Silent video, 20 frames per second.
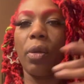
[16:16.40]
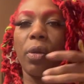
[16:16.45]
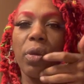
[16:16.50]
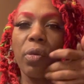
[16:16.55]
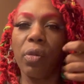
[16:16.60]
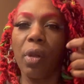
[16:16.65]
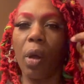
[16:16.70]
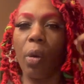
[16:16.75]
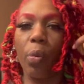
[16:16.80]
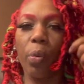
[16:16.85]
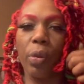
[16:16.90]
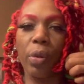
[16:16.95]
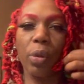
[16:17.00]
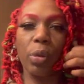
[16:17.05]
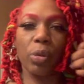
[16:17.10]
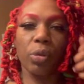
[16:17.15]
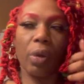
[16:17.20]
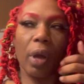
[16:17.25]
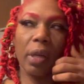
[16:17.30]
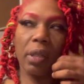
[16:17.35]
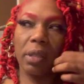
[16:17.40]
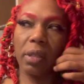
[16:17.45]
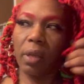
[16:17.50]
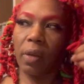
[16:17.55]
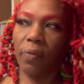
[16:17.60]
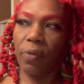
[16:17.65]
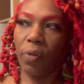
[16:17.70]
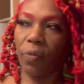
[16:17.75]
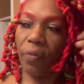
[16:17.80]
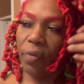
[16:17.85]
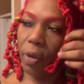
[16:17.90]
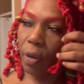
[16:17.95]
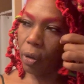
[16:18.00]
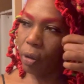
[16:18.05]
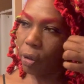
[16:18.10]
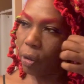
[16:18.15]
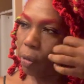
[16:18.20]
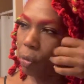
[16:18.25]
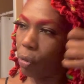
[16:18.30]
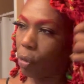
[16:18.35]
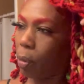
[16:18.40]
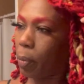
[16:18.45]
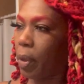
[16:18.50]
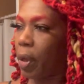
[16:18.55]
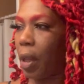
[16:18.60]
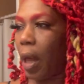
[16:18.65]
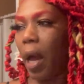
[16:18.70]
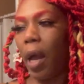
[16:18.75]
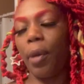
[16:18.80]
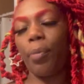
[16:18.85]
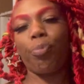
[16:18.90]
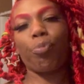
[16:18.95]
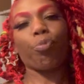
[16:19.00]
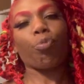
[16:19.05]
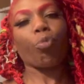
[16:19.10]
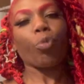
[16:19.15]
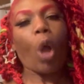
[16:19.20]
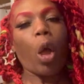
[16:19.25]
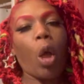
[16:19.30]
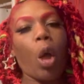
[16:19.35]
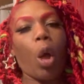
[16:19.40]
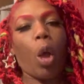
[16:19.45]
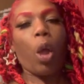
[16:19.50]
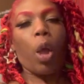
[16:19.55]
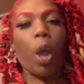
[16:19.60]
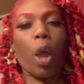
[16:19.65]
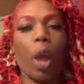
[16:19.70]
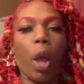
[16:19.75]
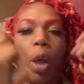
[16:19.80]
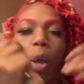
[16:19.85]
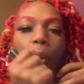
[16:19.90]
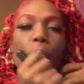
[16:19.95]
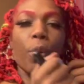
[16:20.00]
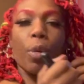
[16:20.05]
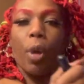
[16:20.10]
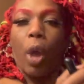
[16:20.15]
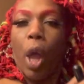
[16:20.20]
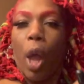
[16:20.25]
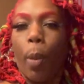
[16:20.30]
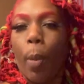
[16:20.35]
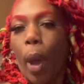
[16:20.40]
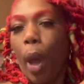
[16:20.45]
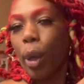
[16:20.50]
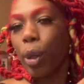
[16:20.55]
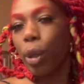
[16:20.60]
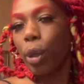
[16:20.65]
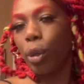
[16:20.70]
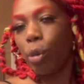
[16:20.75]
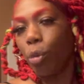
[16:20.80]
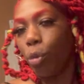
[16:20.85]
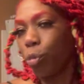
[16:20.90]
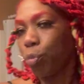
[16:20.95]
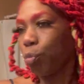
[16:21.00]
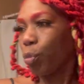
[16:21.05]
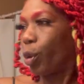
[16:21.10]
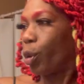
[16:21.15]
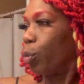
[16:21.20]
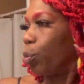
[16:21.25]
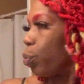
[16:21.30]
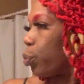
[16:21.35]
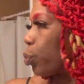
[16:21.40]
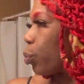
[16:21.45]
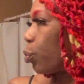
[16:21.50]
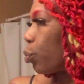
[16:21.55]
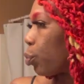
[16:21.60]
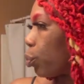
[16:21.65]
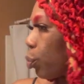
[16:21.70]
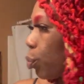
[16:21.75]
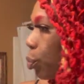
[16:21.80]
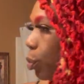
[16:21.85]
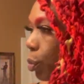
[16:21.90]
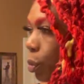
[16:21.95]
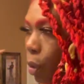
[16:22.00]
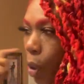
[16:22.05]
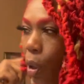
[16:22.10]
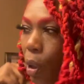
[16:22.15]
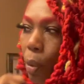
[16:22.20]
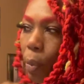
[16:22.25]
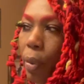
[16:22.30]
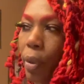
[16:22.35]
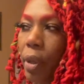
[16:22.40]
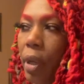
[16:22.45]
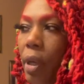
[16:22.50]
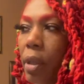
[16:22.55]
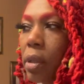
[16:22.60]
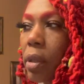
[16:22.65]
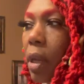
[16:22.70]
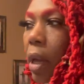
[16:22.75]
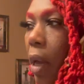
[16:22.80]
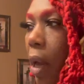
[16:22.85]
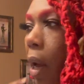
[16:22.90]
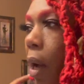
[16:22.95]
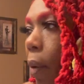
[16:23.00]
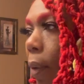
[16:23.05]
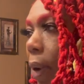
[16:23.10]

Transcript: you know when you try to see if you feel cute, you be like, am I cute? But that's not how